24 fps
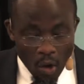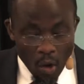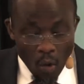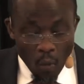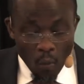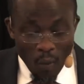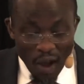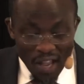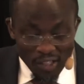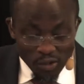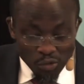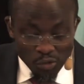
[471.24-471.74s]

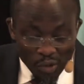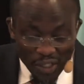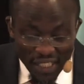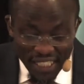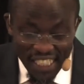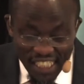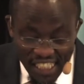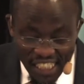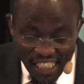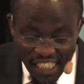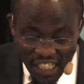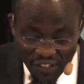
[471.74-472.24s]
Once we
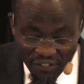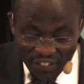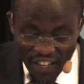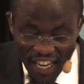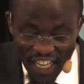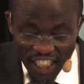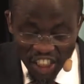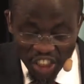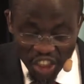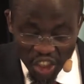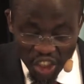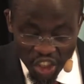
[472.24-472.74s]
receive a
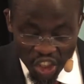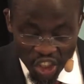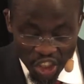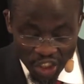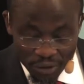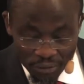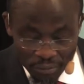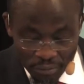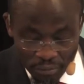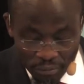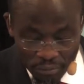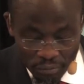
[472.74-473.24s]

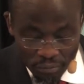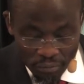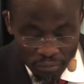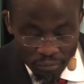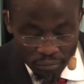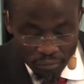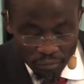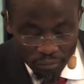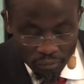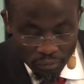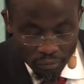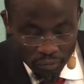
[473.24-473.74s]
teaching
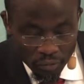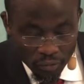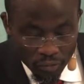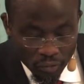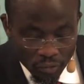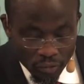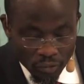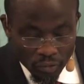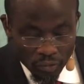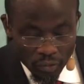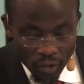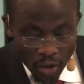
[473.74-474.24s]

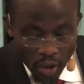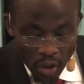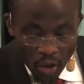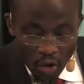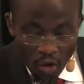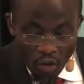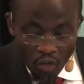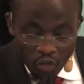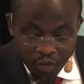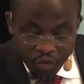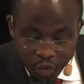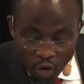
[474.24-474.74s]

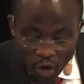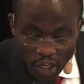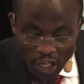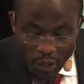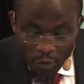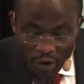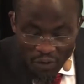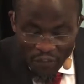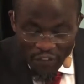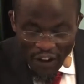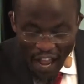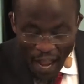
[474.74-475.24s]
fully
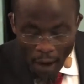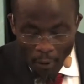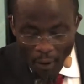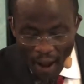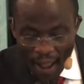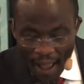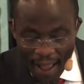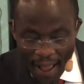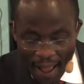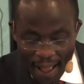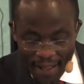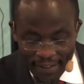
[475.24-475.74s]
with our
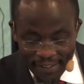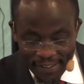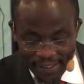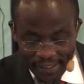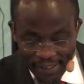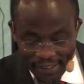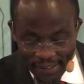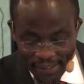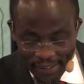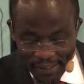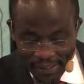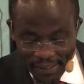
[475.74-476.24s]

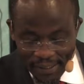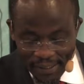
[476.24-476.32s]
hearts,